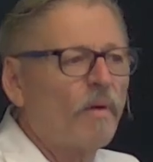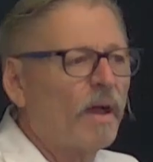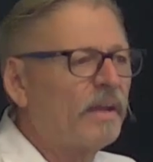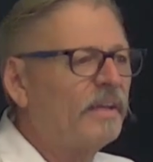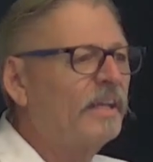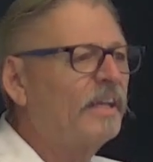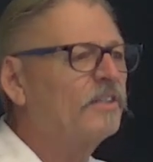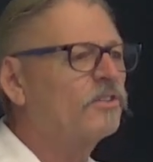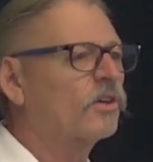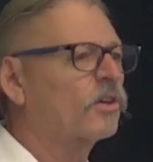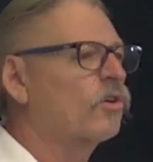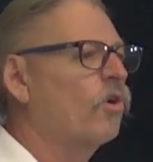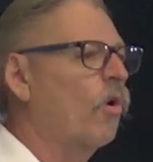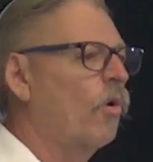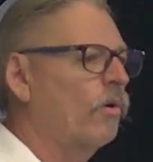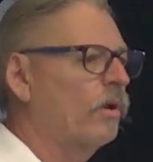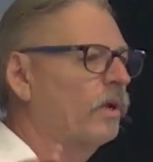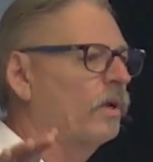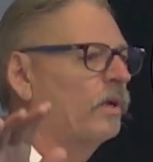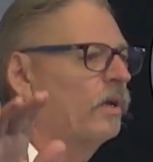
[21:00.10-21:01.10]
needs
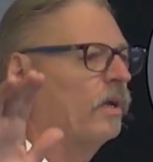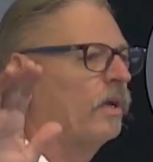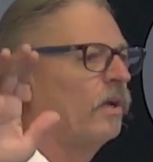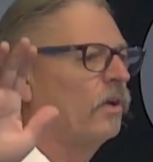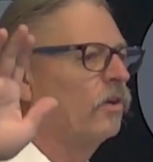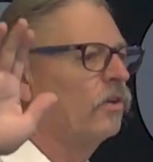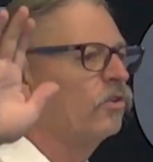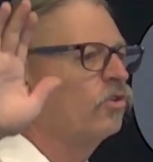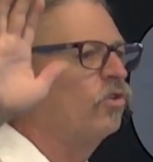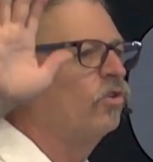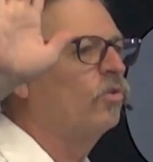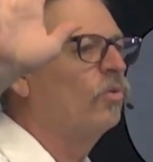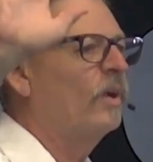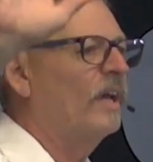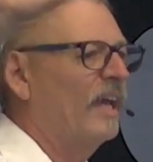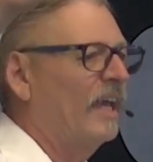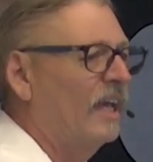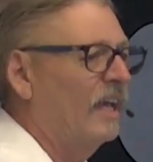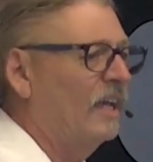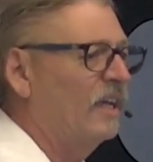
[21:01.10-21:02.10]
according to
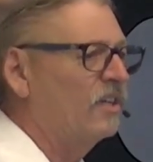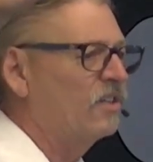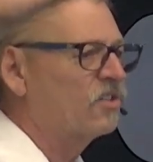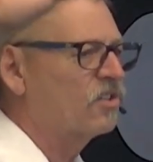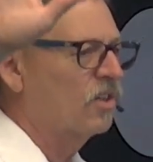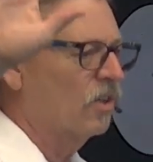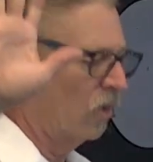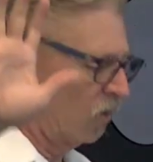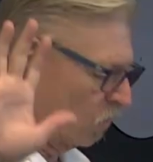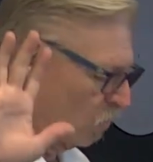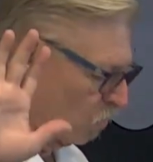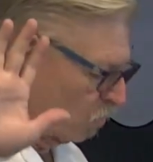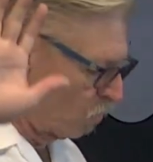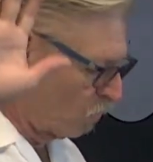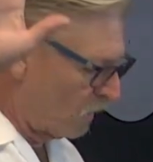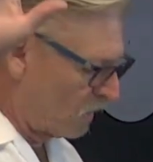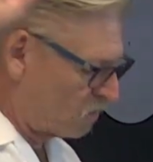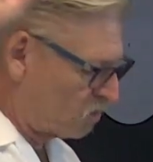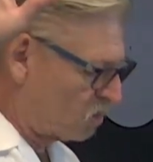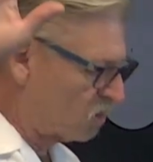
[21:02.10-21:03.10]
his
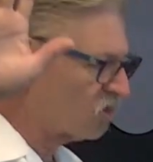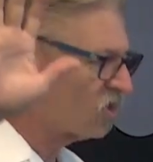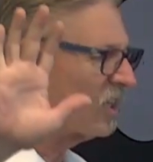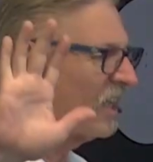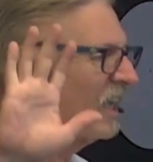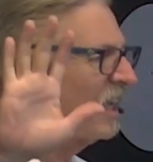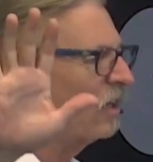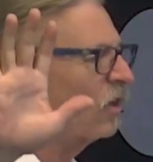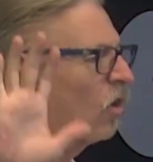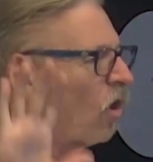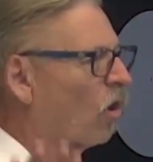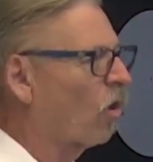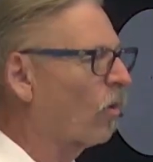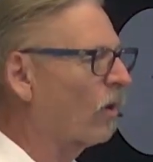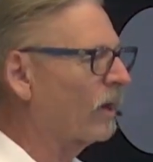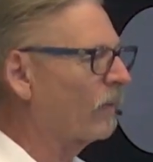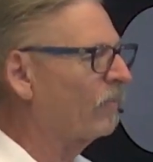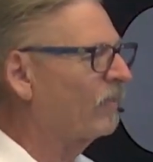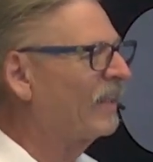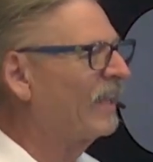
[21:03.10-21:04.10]
riches in
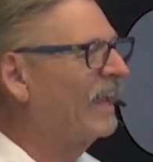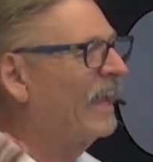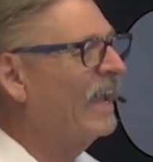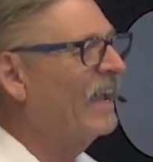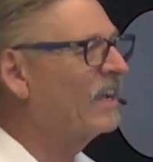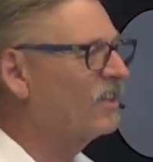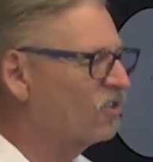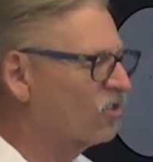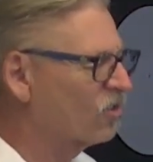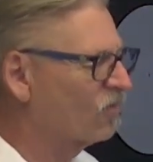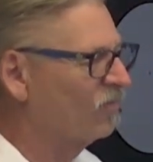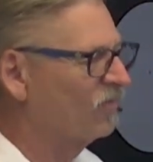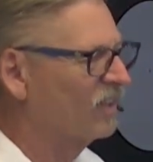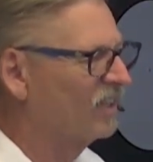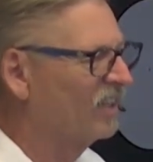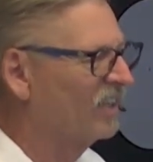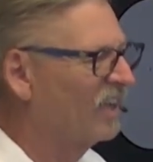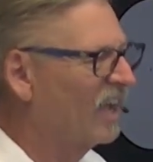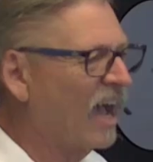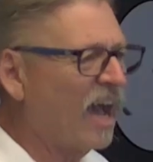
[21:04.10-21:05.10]
glory. His.
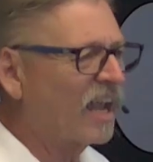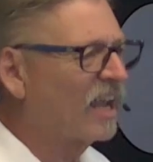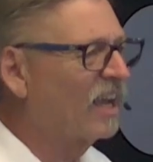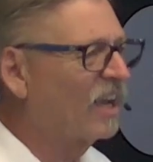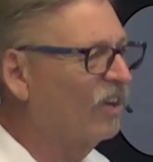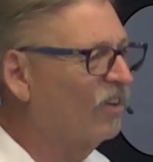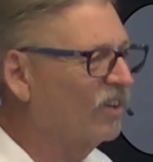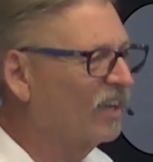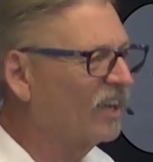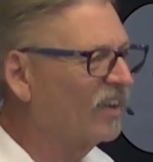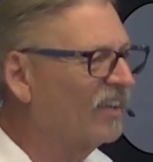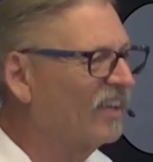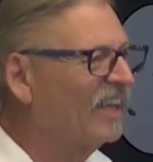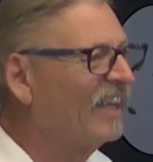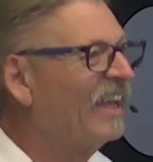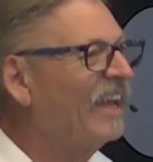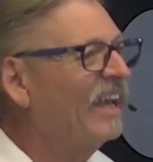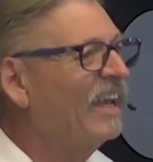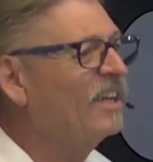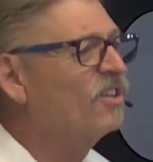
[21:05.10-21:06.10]
Hallelujah.
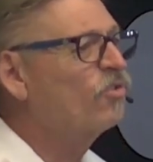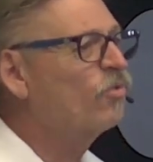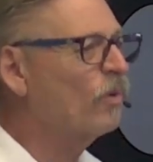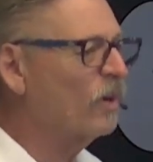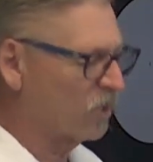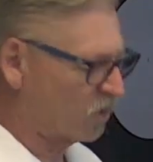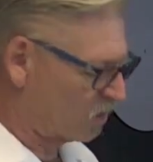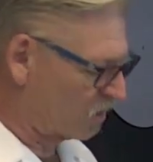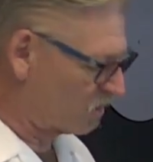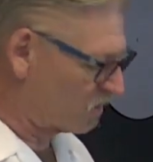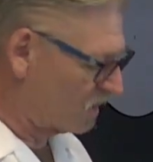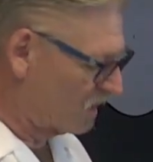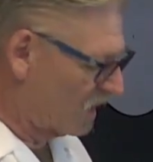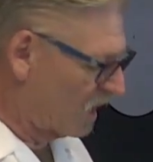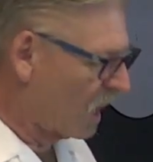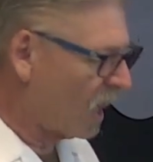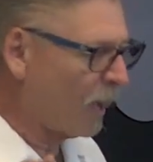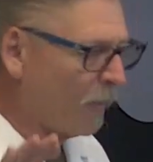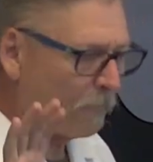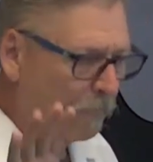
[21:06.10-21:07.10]
His riches,
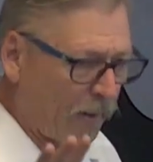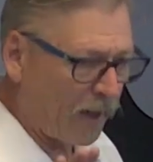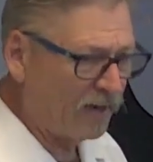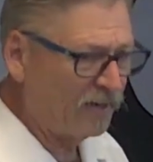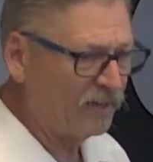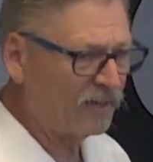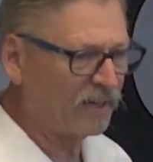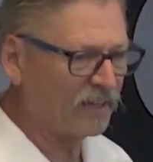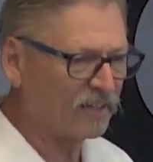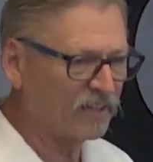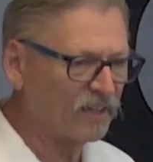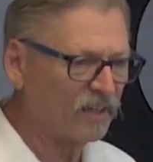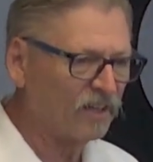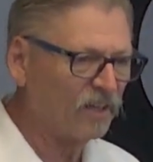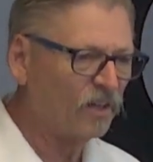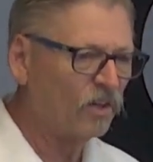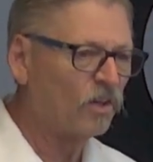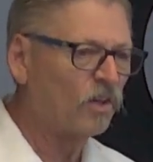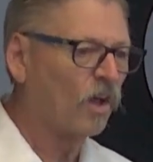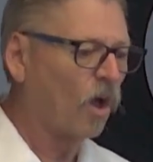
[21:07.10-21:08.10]
abundant,
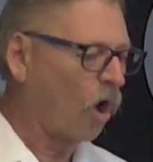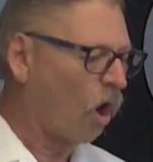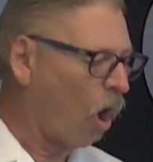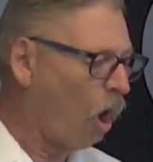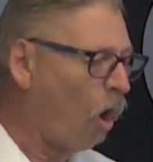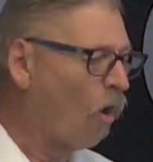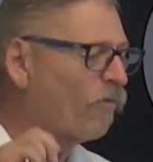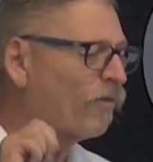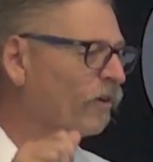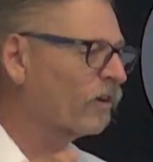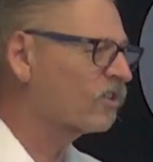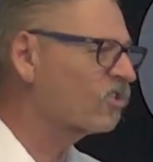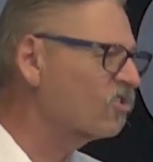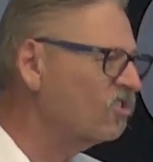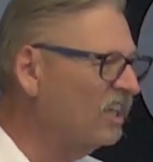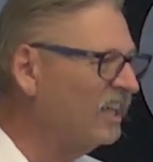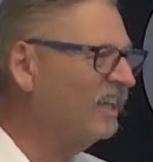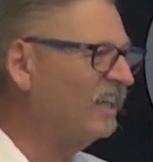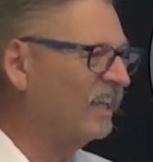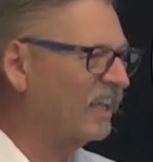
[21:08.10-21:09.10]
over
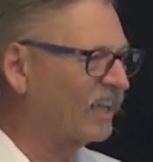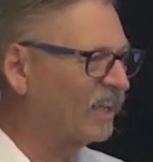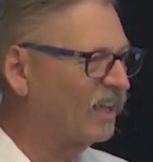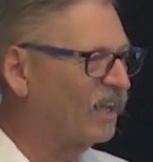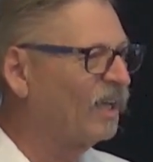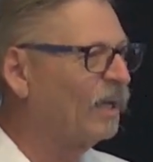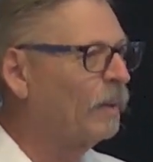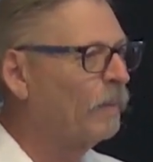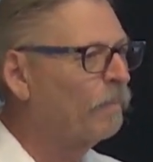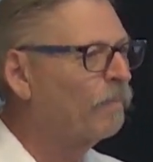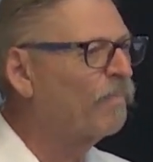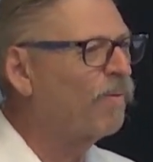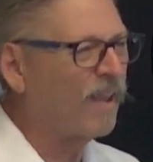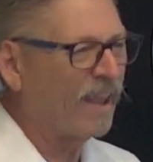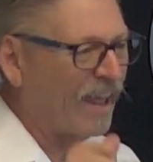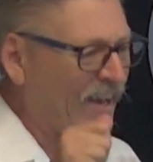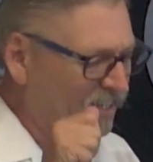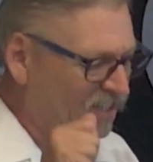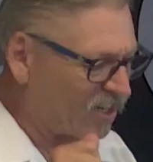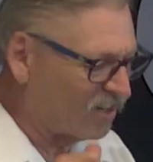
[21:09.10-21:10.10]
exceeding,
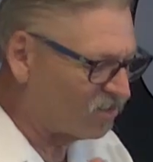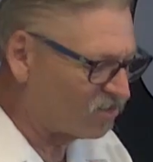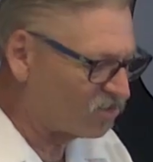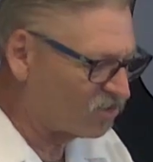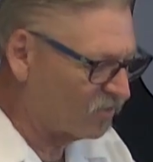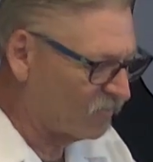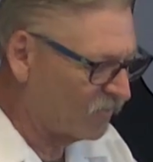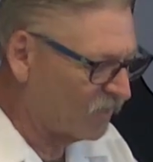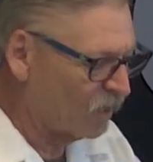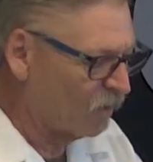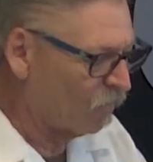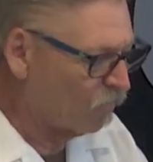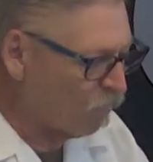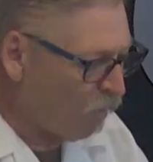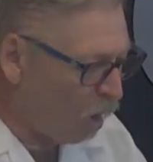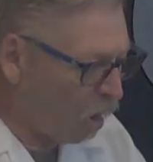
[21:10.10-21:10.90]
plenteous more